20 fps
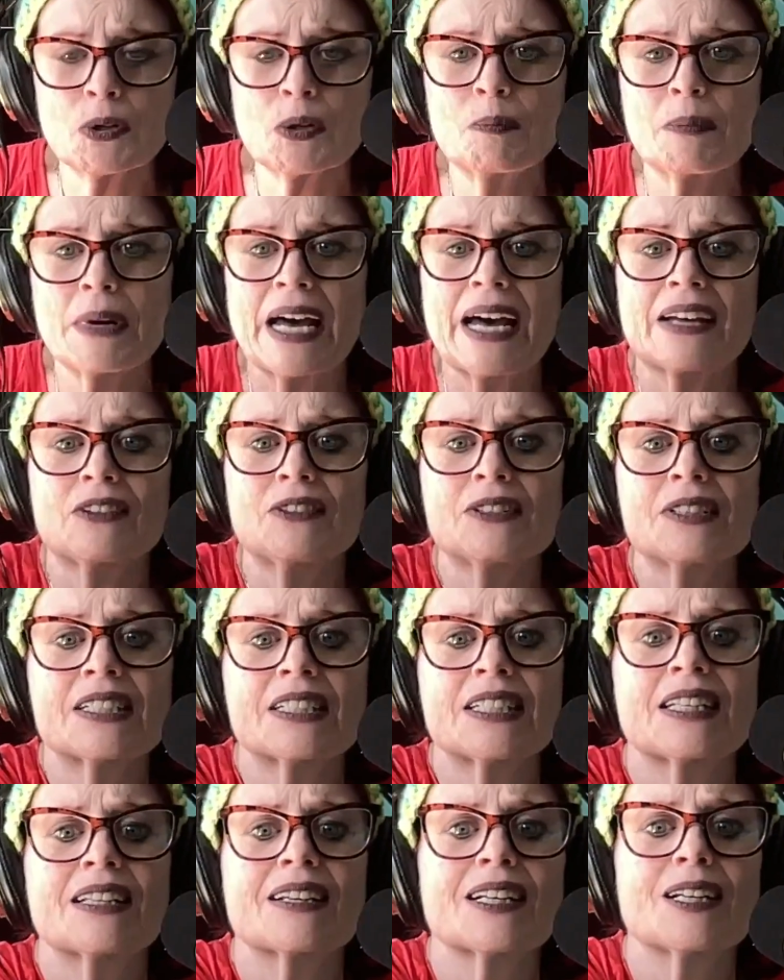battles.
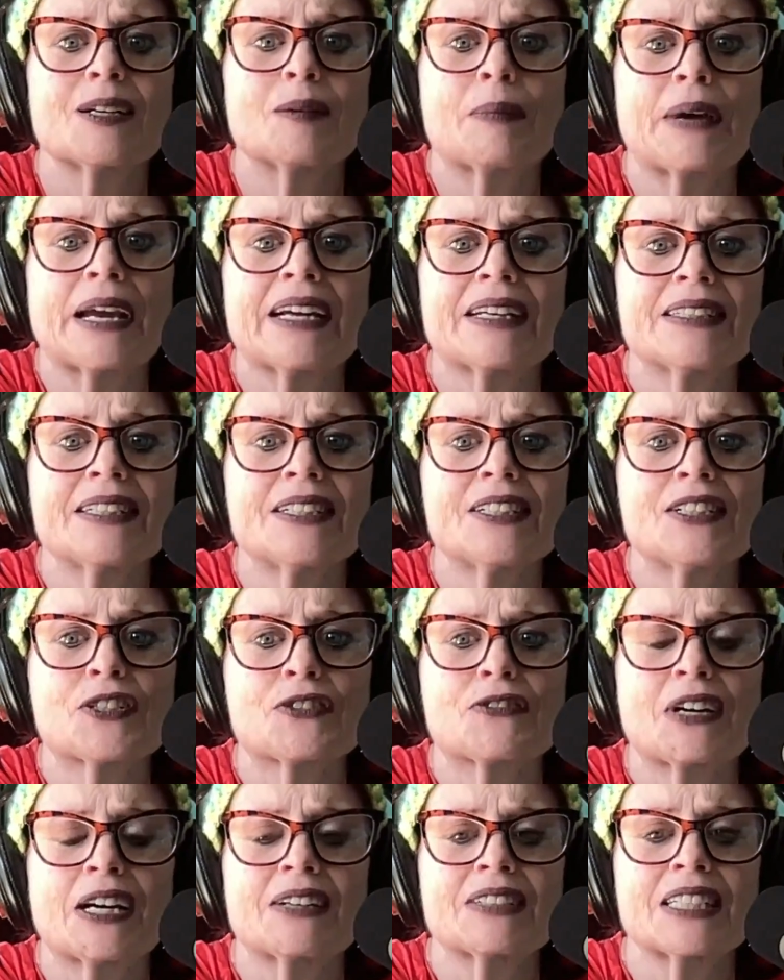See the little bandage
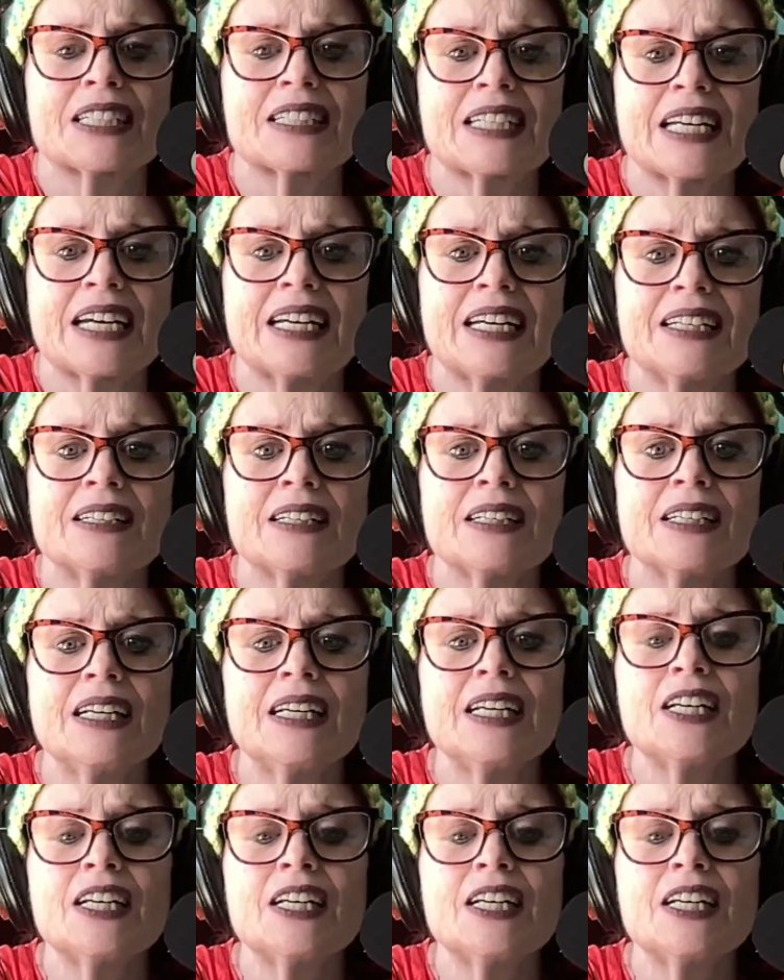around his head?